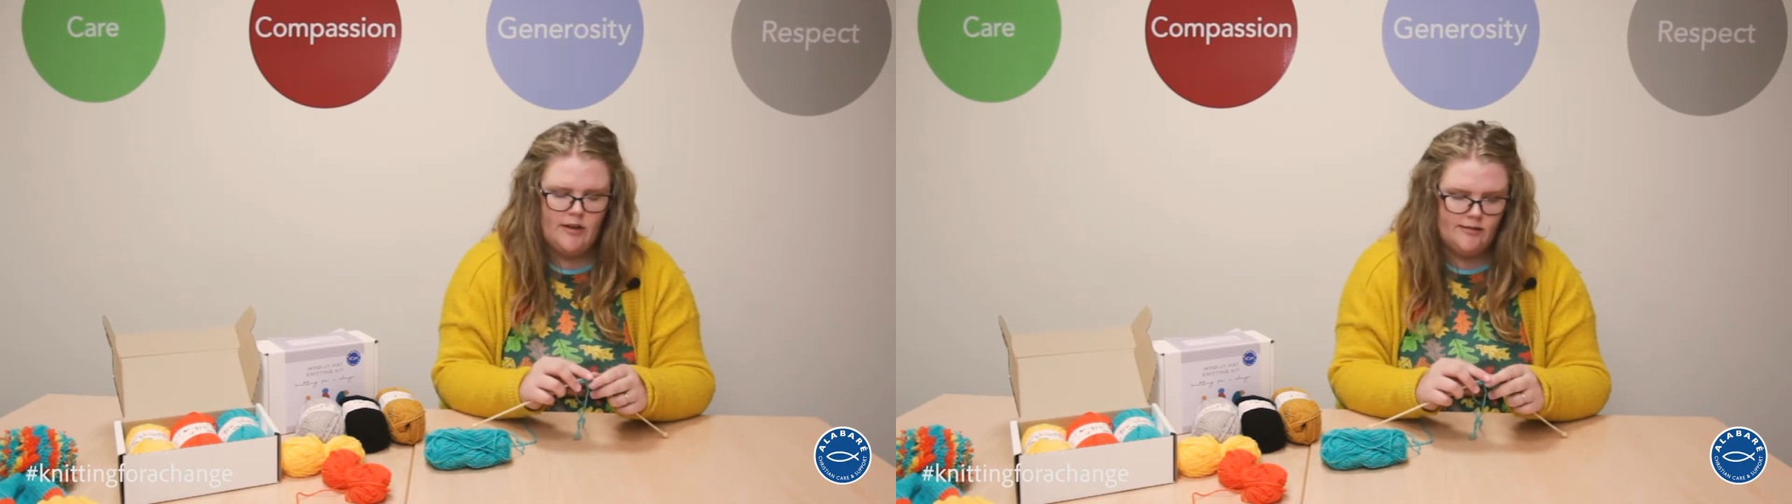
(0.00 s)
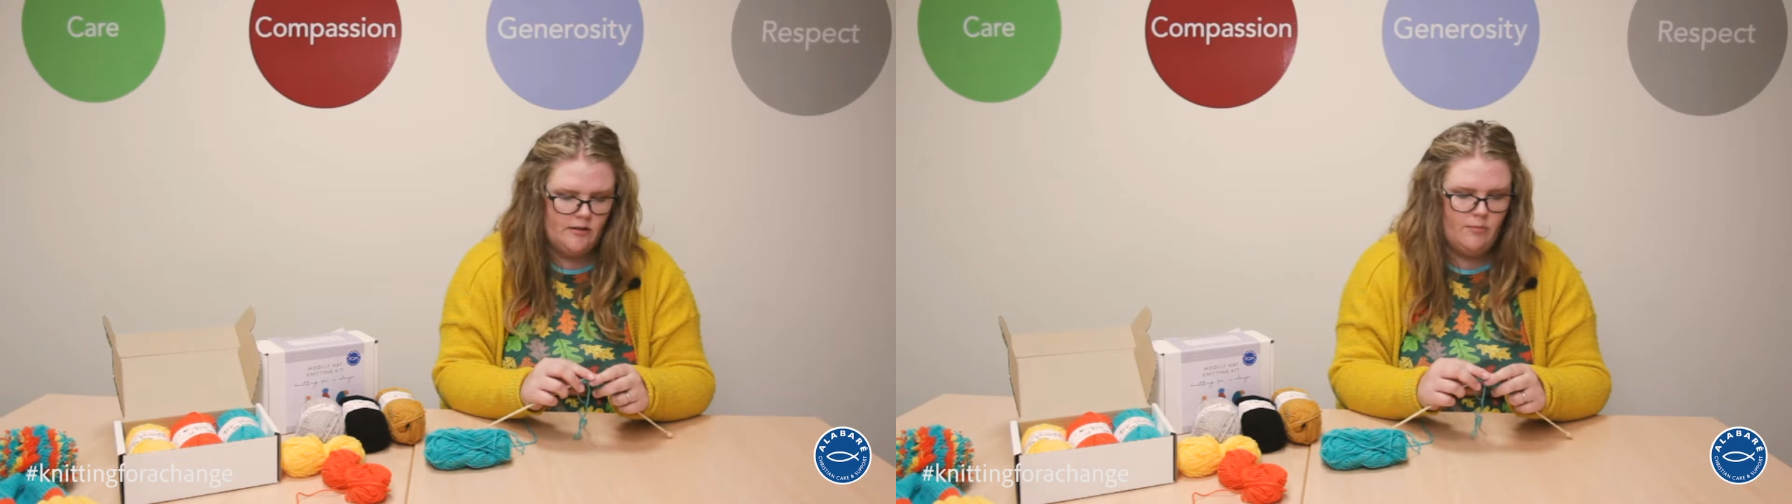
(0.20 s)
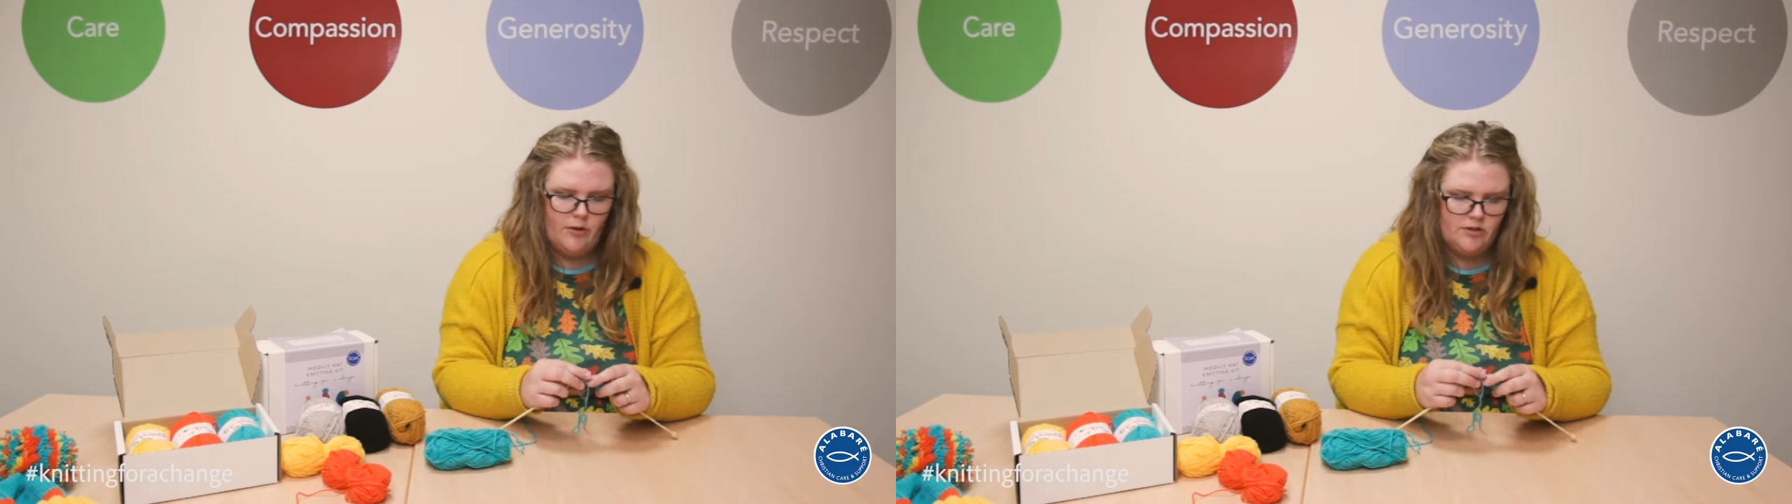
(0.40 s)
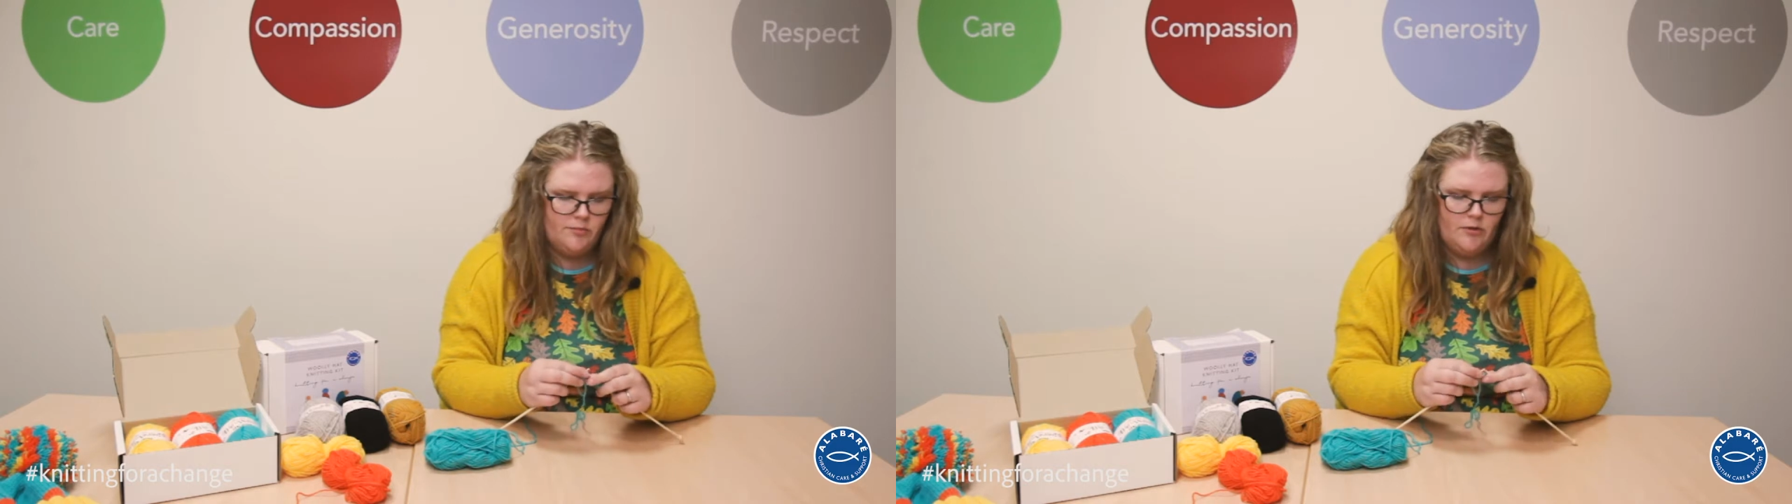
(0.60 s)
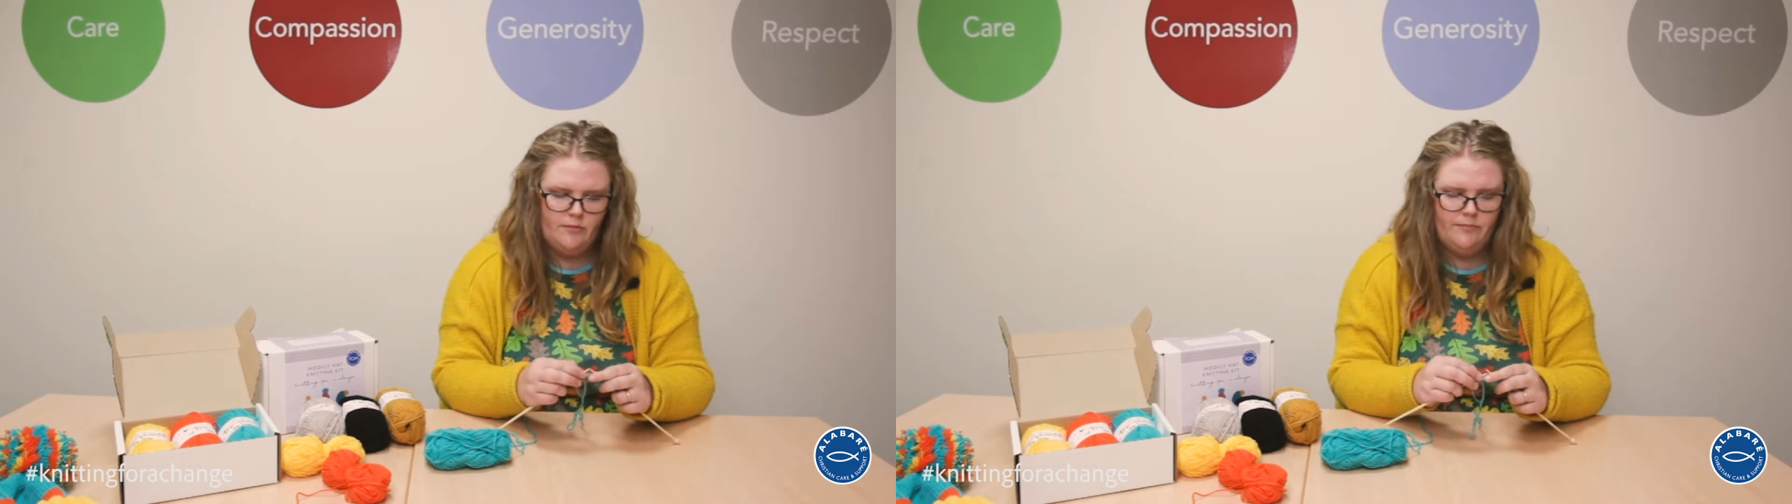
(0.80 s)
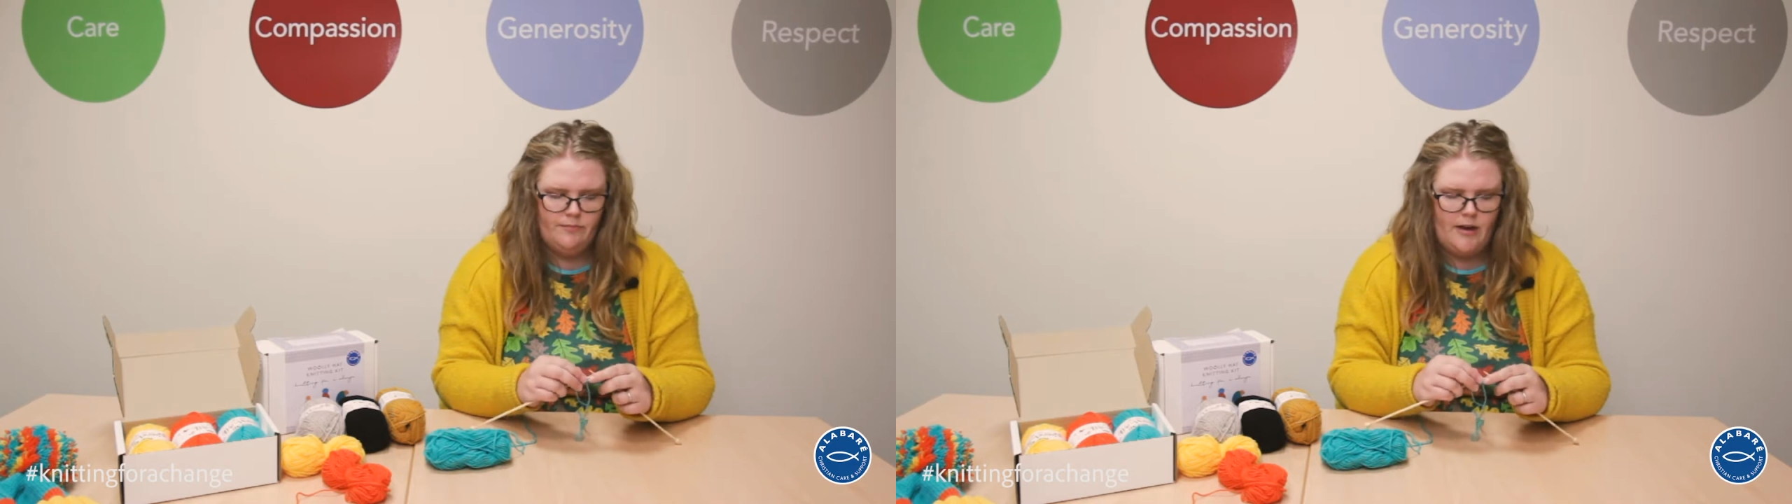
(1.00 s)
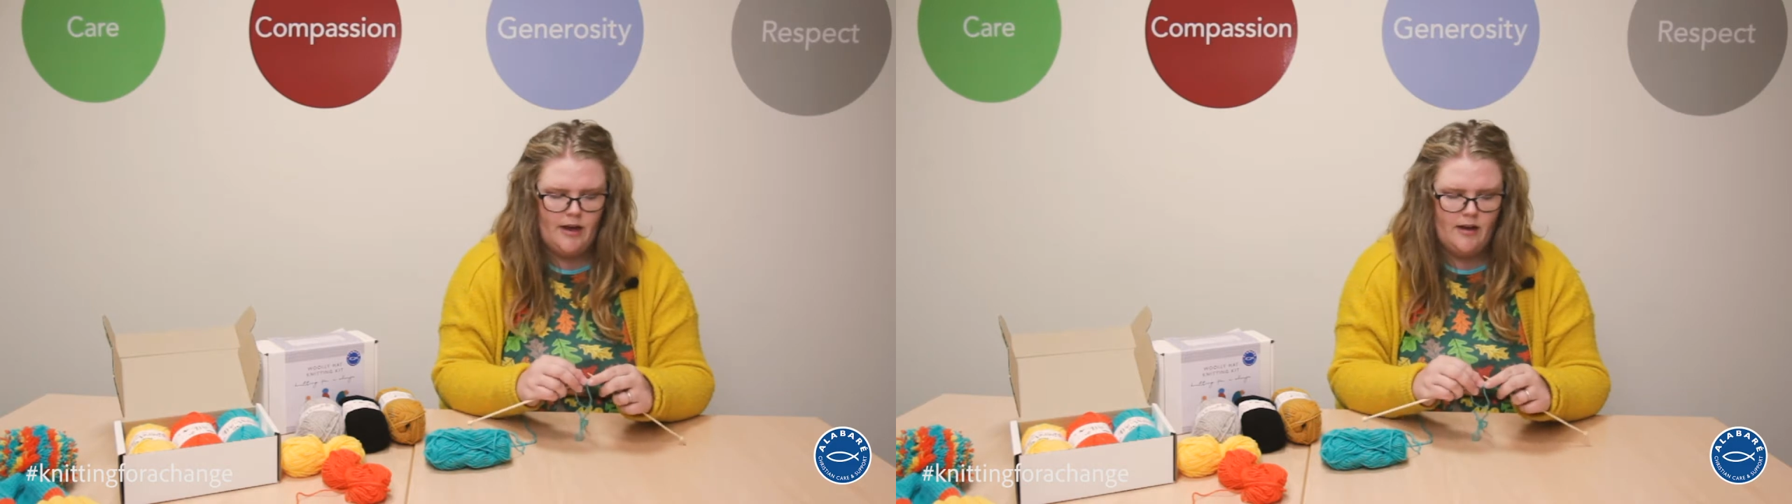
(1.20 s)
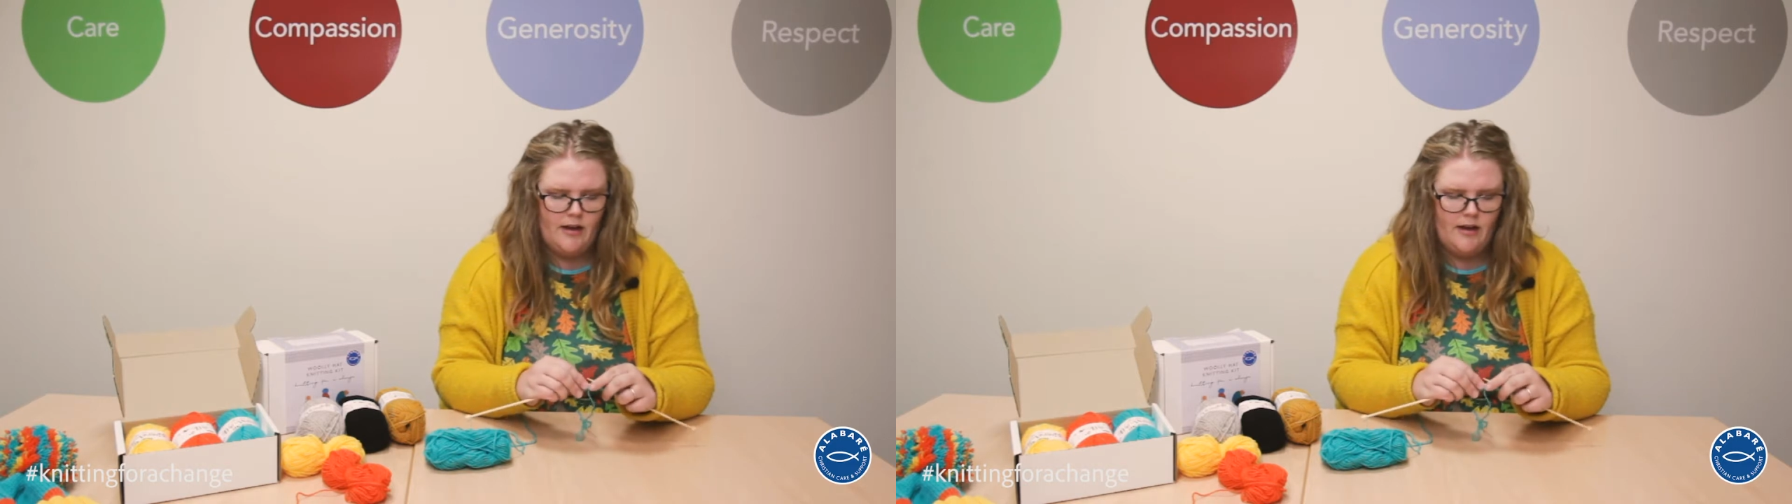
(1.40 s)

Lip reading: It's not impossible, but